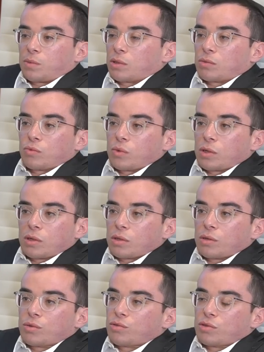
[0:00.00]
but really
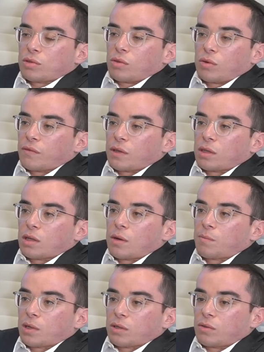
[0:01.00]
they're just living it
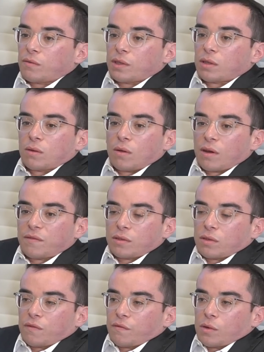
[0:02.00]
up and living life
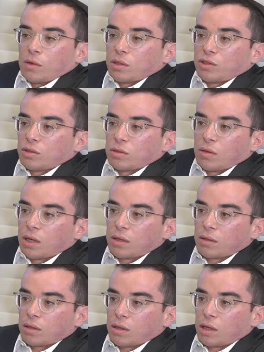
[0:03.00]
to the fullest, just
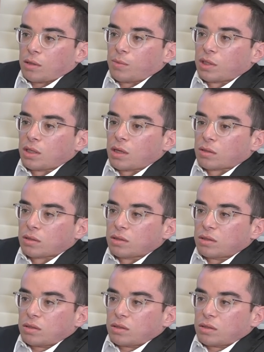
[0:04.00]
like anybody else.